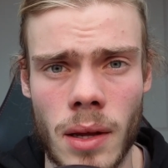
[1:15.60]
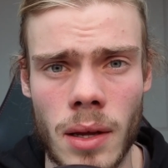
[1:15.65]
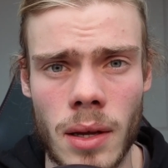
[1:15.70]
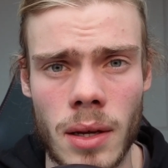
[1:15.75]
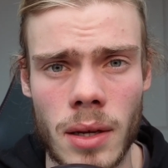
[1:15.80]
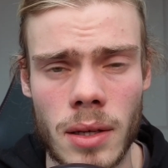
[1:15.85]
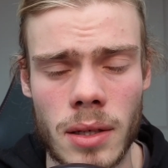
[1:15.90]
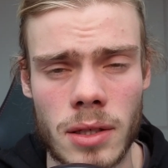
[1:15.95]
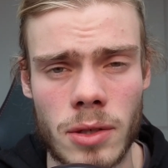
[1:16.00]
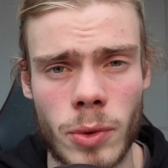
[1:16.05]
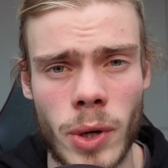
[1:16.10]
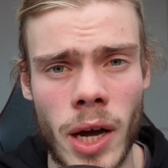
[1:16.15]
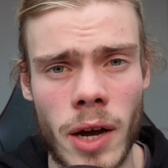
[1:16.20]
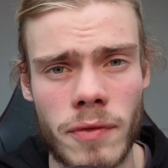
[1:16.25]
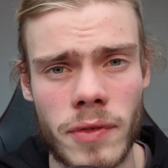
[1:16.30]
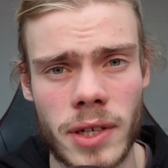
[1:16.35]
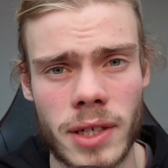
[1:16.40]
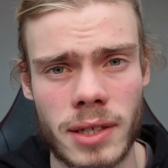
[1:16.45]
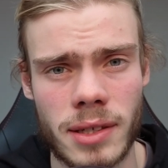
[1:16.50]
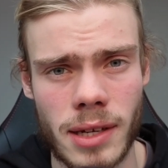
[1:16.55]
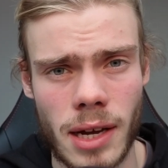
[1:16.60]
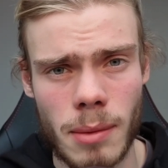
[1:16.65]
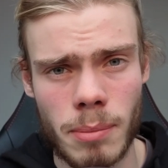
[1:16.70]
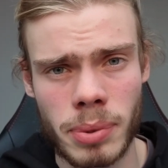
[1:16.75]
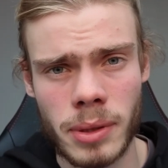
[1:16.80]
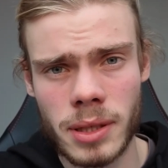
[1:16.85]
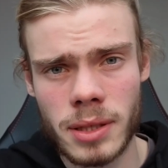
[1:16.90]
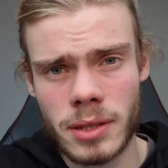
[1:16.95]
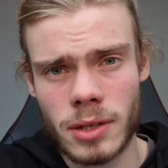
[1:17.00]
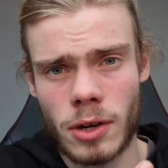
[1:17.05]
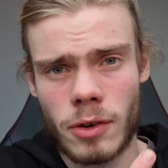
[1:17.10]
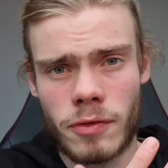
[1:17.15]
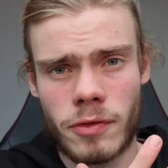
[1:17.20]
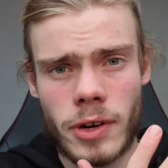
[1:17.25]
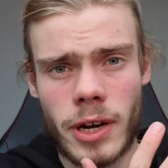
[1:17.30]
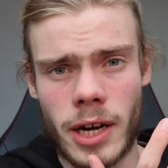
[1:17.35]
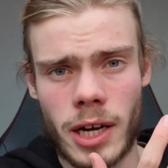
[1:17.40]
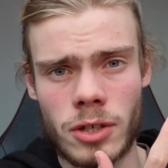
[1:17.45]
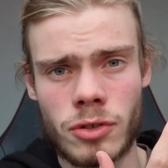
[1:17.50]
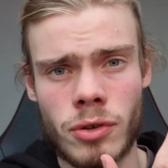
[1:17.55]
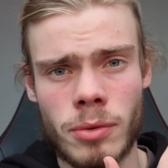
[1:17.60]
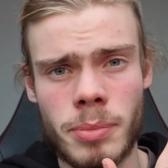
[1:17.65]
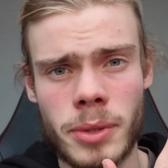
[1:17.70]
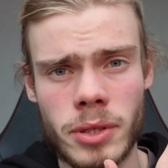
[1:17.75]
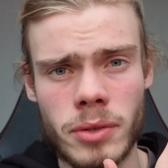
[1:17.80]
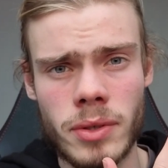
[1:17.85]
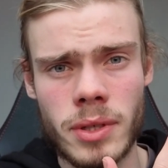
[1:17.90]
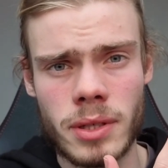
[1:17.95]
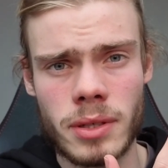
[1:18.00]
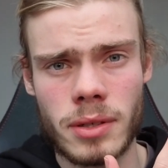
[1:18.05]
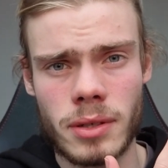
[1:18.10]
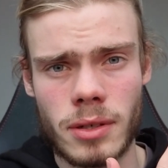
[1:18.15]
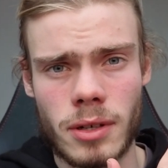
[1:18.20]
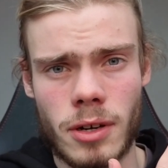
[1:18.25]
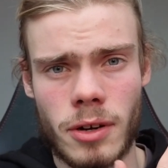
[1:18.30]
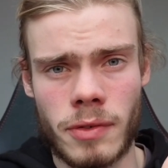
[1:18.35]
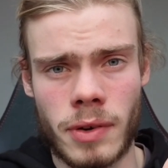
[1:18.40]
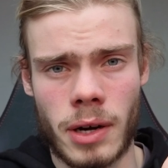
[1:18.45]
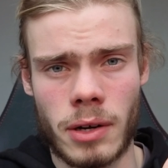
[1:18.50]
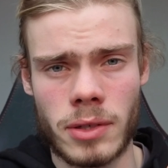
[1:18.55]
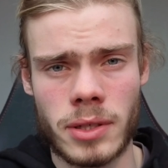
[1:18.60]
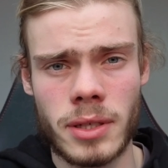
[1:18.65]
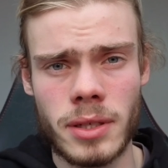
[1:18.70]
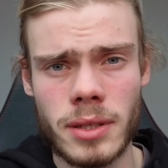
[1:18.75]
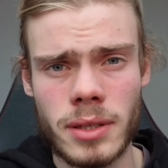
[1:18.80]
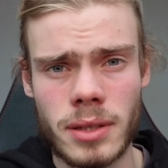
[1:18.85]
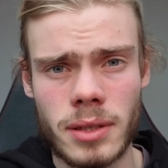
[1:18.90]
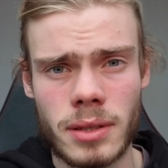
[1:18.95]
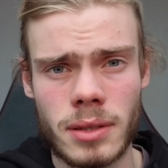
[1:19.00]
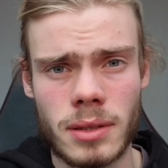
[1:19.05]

So we have examples of attributes of houses